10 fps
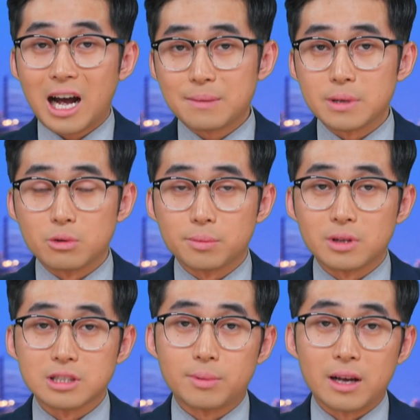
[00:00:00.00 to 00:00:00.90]
not be
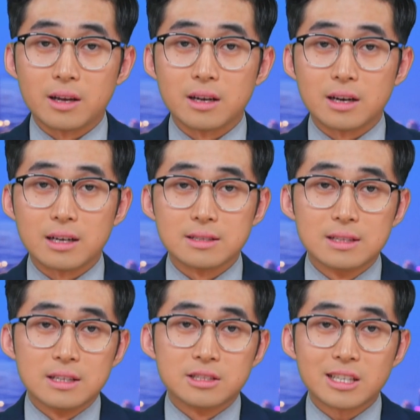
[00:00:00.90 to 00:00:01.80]
replaced by AI.
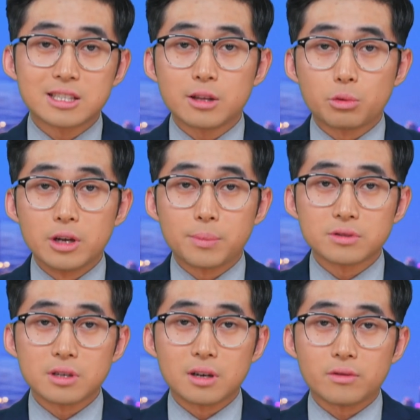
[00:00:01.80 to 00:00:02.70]

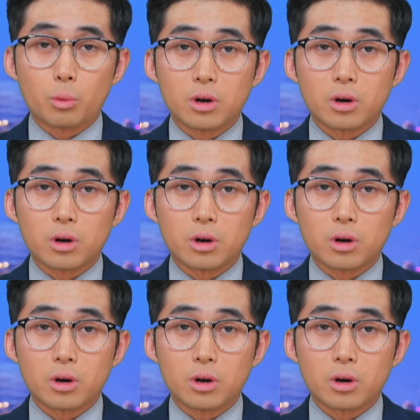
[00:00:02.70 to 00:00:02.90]
63% of the